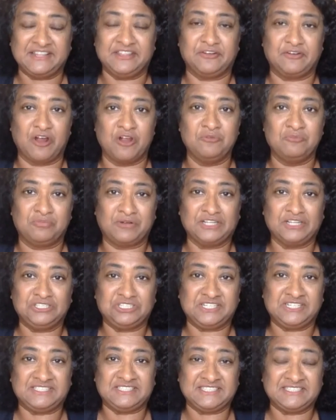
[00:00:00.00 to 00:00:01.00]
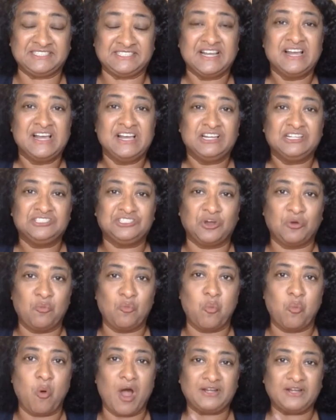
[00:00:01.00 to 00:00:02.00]
and their own prejudices. So
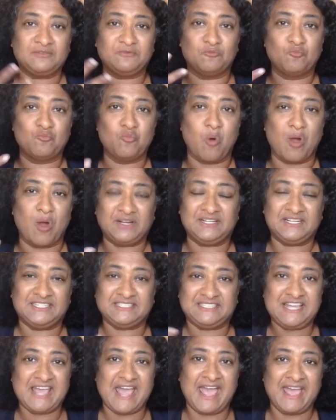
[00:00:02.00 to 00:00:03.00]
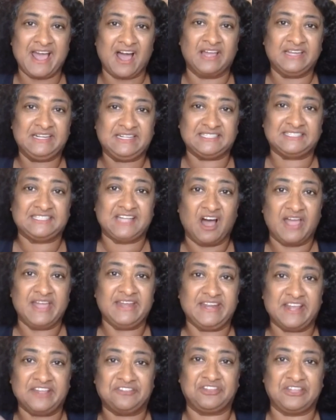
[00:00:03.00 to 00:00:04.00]
what does the AI decide
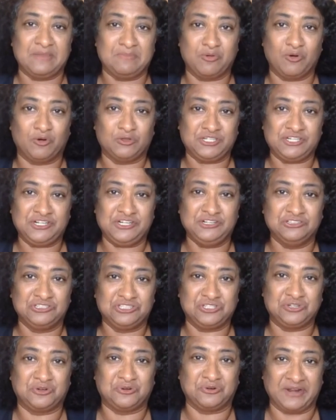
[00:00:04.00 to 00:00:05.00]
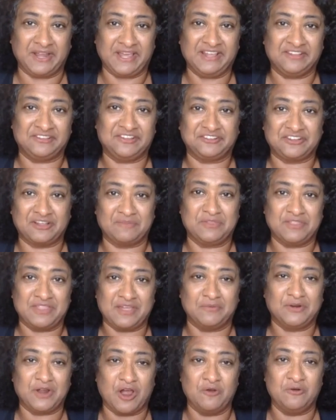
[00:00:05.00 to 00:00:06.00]
is the important news story? Is it something that
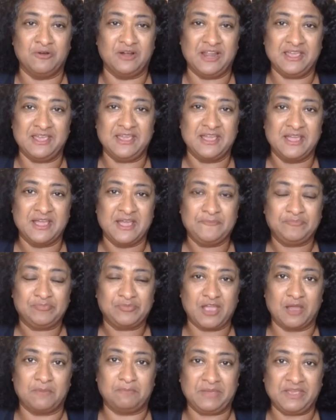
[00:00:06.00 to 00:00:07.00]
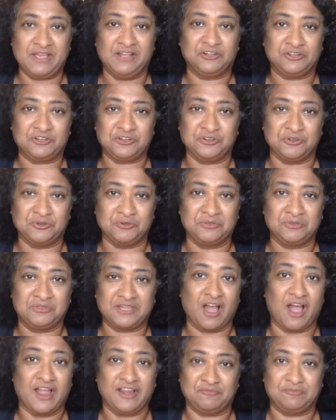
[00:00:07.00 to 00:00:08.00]
would only appeal to the
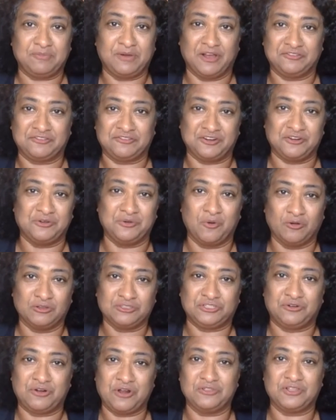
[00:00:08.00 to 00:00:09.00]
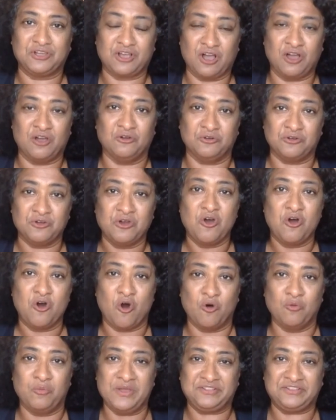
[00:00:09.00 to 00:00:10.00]
kind of person who also wrote the code,
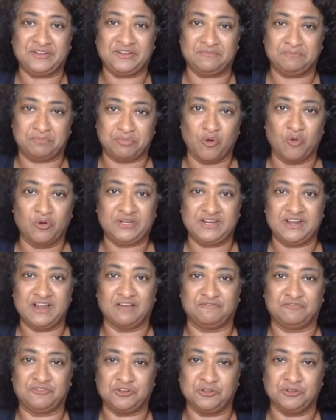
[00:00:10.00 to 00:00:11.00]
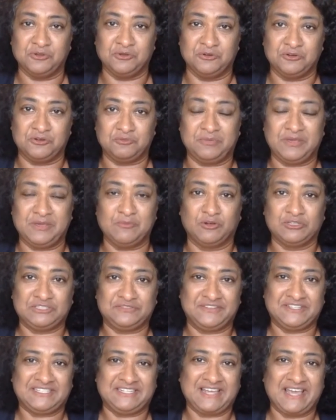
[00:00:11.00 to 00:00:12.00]
or is it broad enough to be more
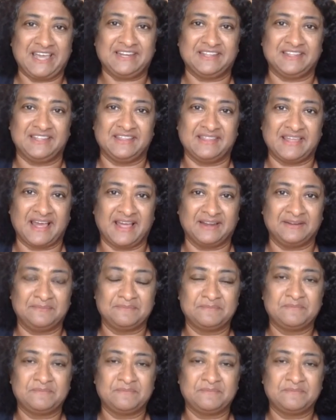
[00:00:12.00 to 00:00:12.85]
sophisticated than that?